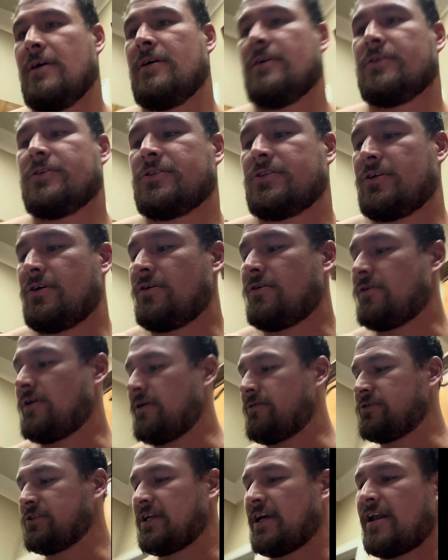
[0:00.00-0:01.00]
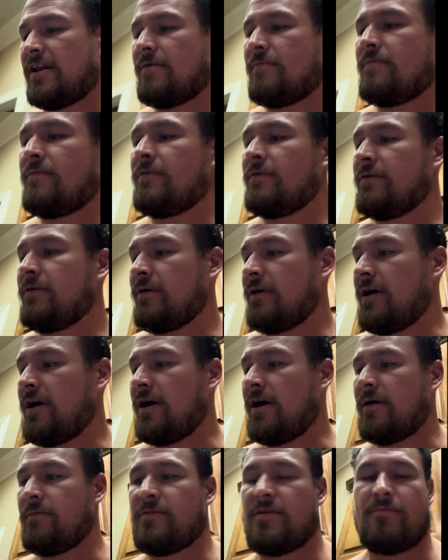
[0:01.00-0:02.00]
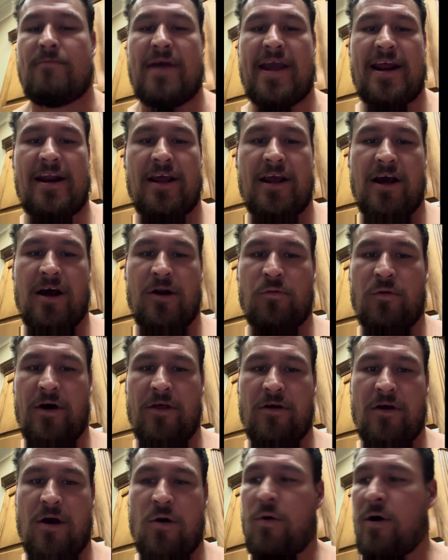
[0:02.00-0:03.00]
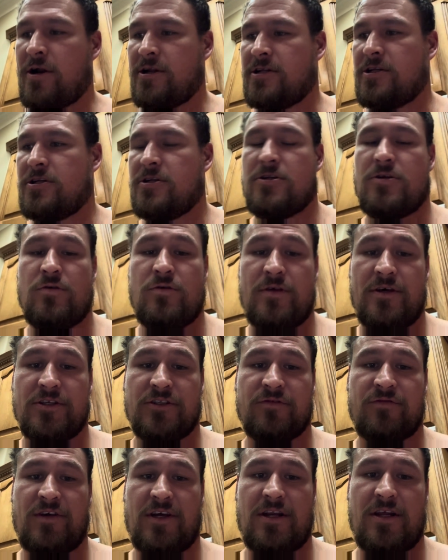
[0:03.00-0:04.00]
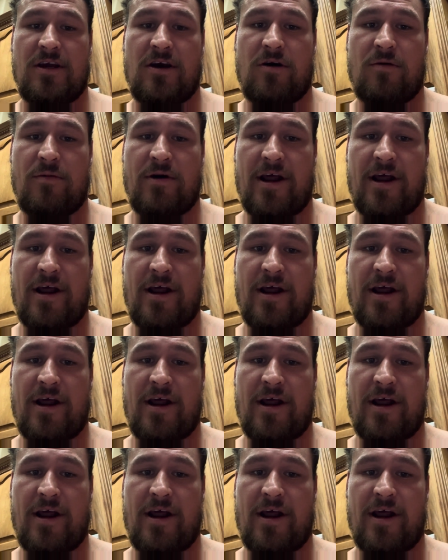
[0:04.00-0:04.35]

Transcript: So I was kind of debating on whether I wanted to do this video,